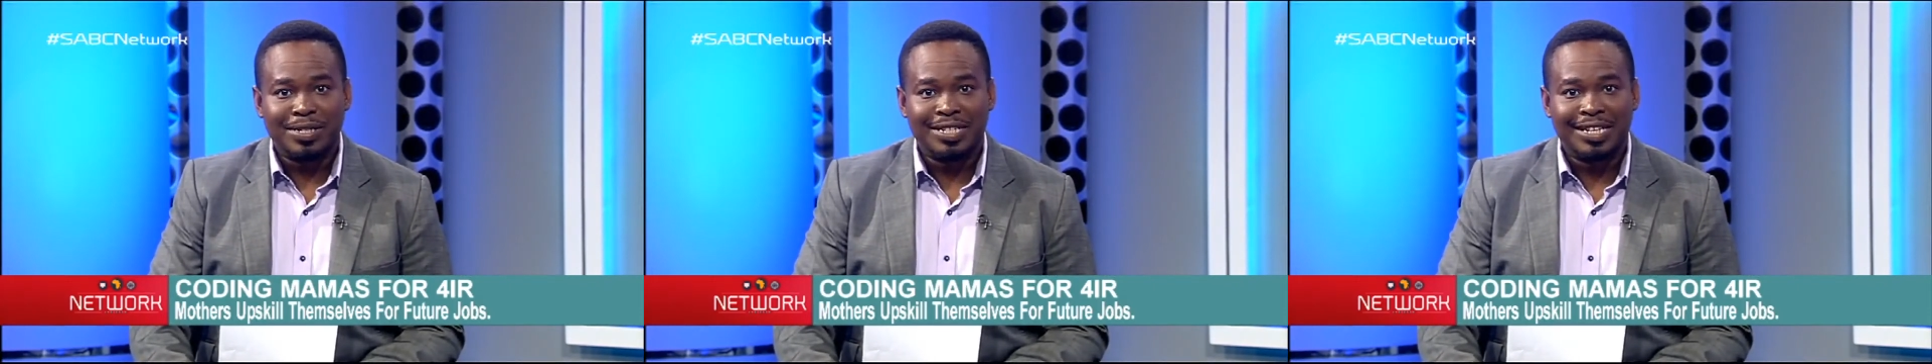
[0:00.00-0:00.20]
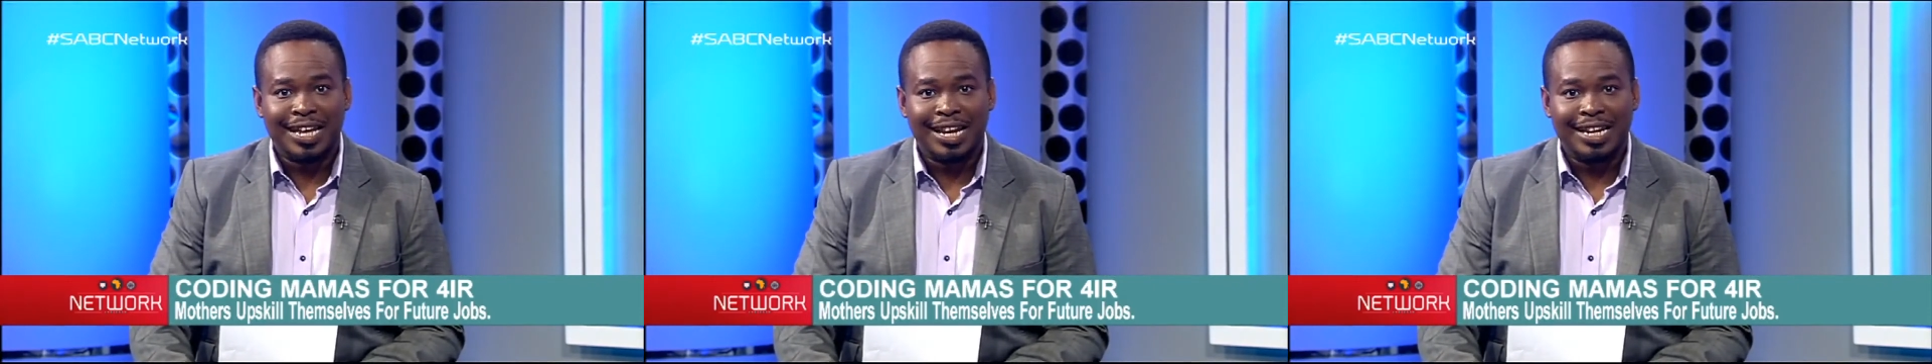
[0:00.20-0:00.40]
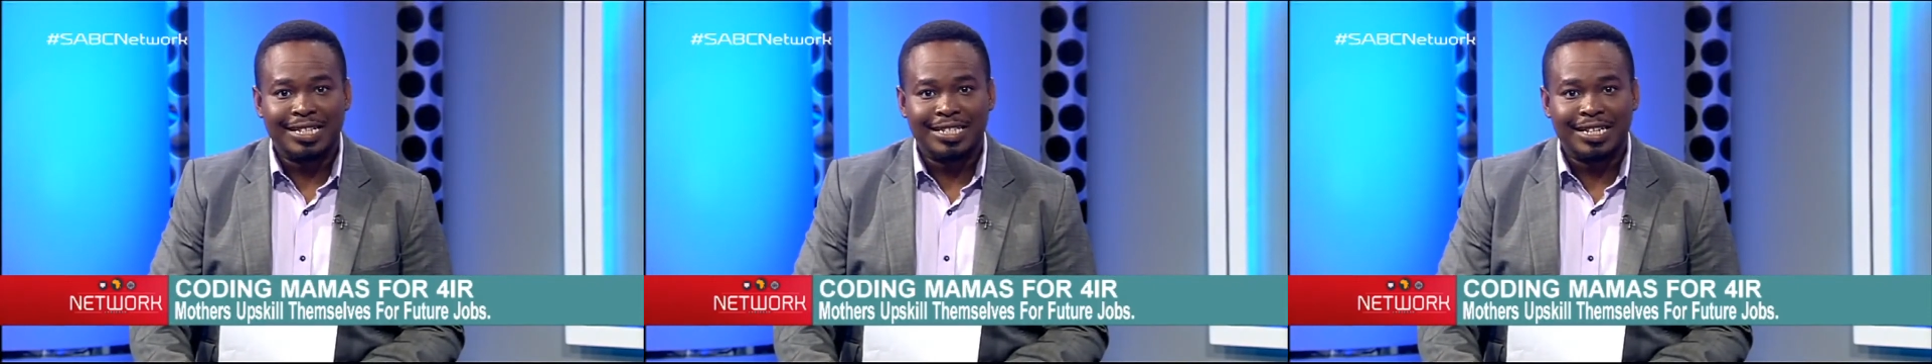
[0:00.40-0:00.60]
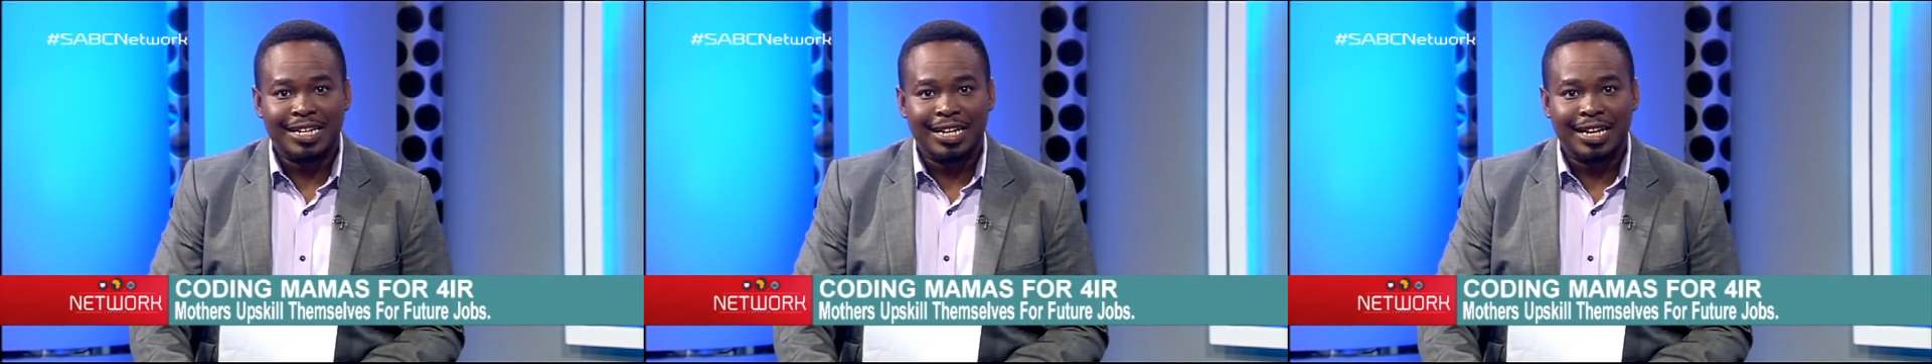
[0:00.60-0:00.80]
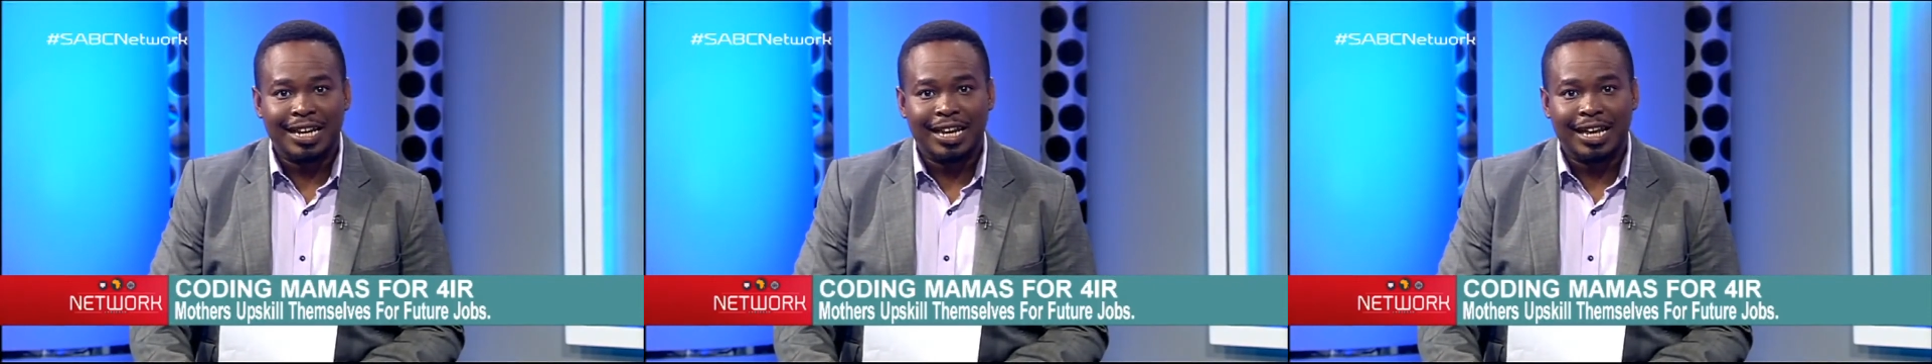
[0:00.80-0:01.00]

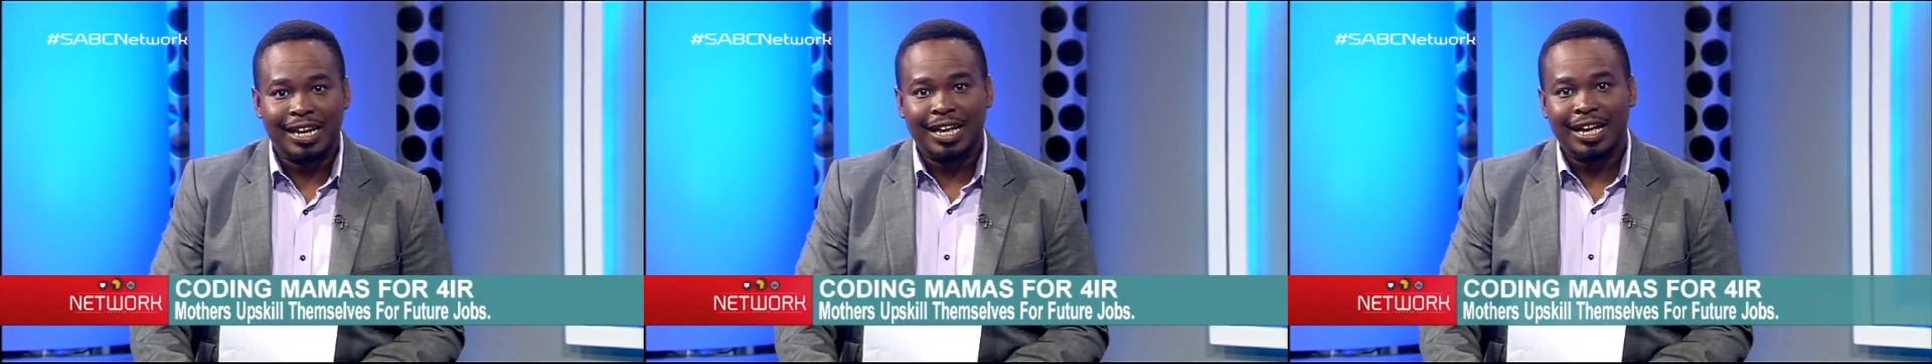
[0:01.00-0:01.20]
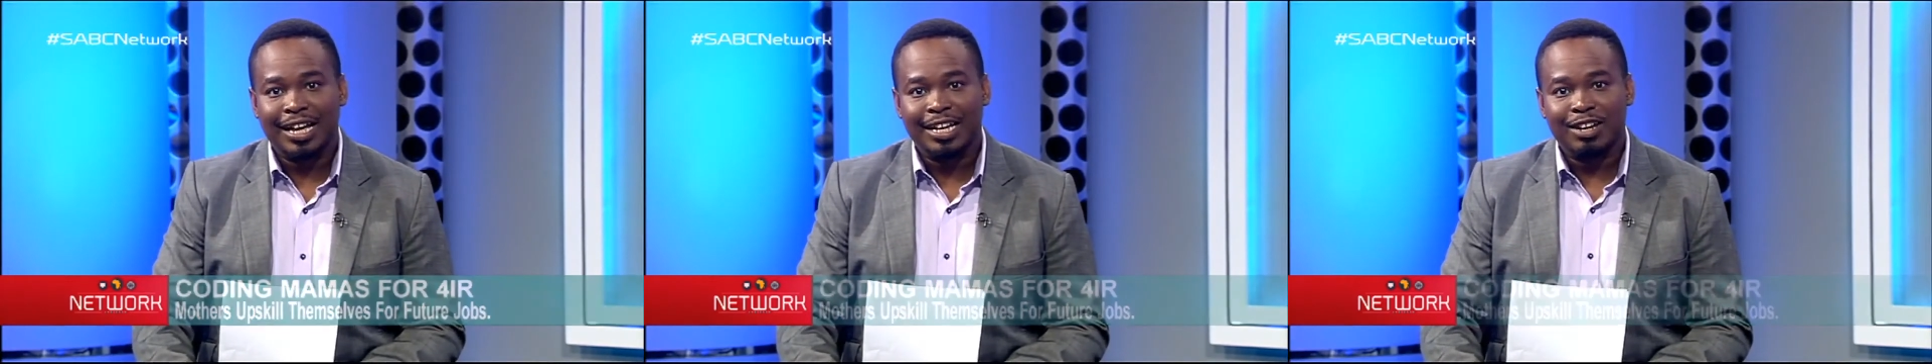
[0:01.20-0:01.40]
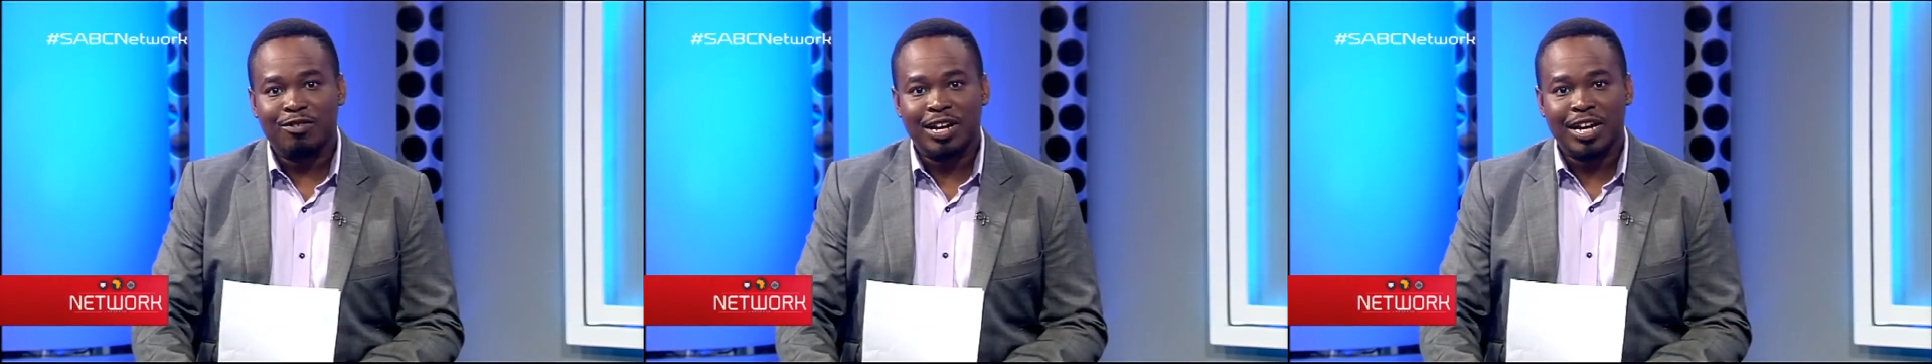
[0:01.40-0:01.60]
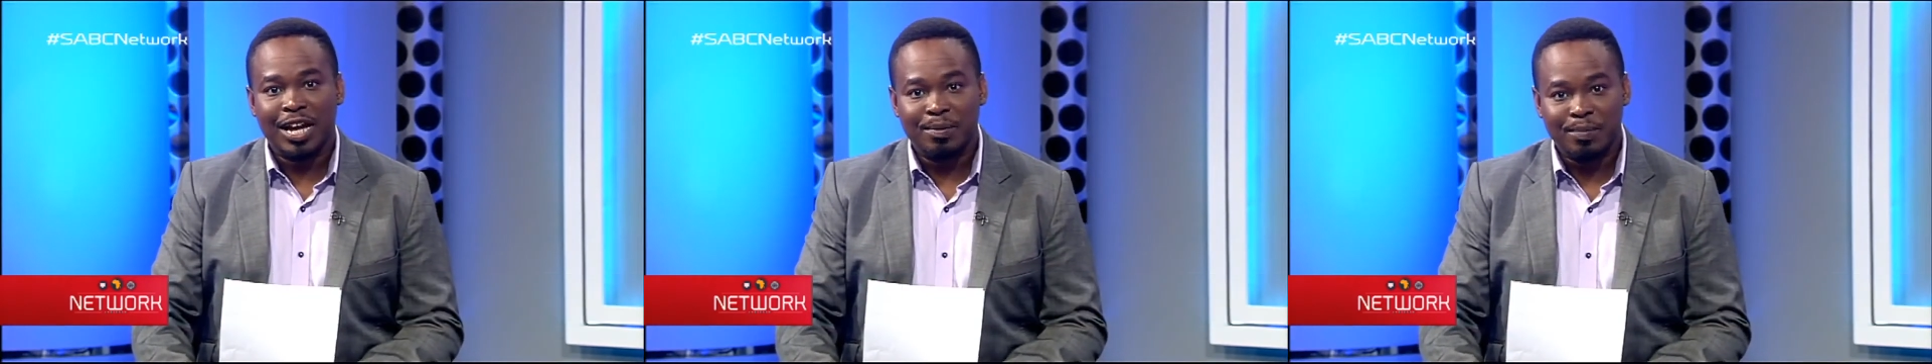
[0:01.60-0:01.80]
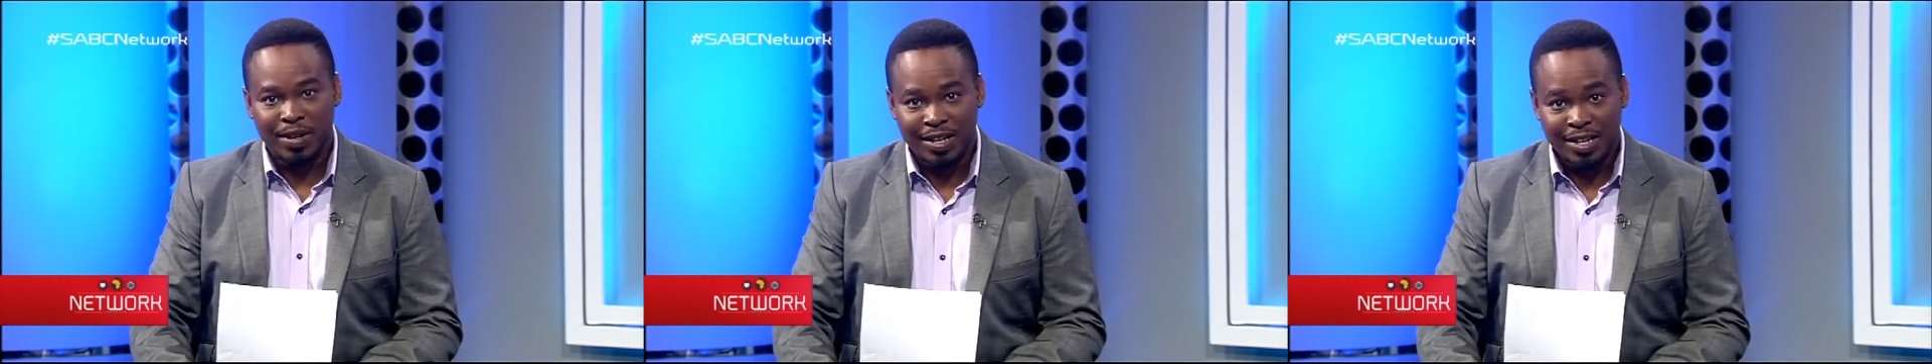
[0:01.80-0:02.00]
personality, Lala
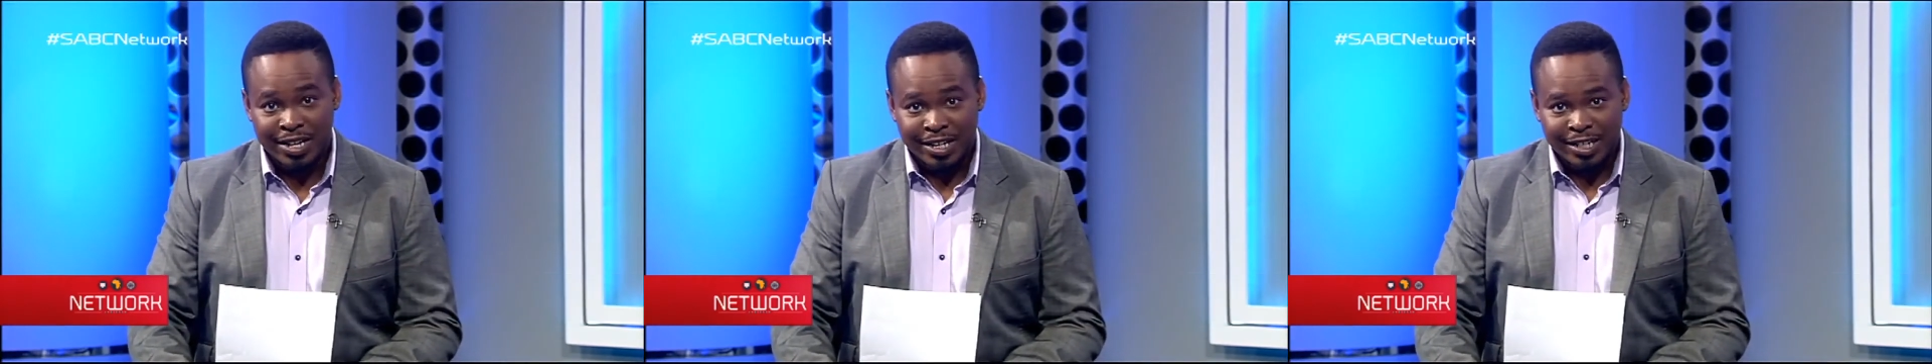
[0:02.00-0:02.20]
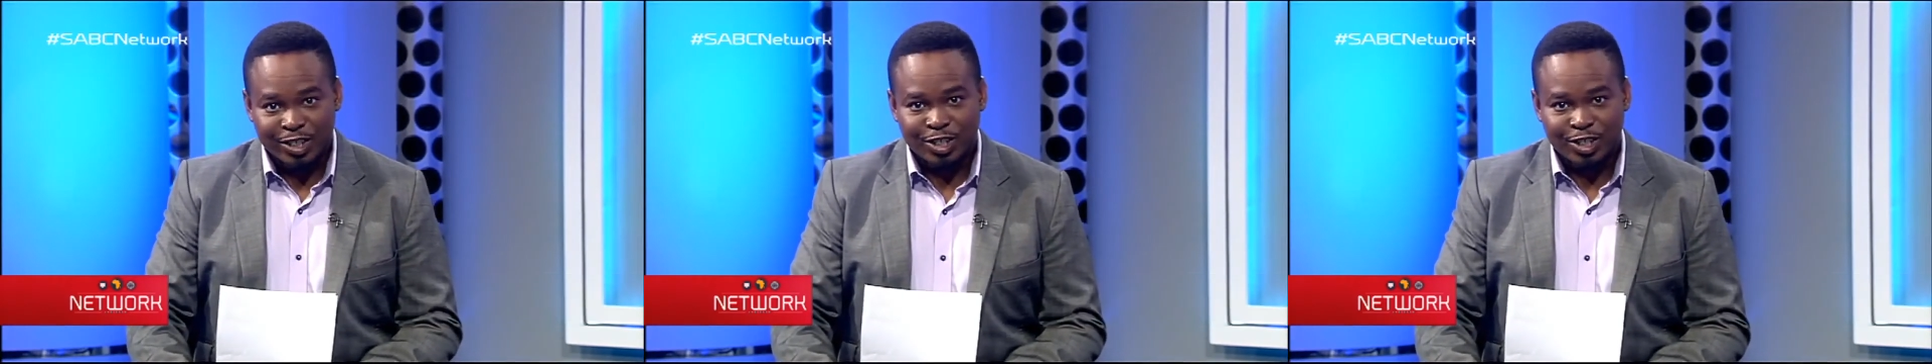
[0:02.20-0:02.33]
Hirayama.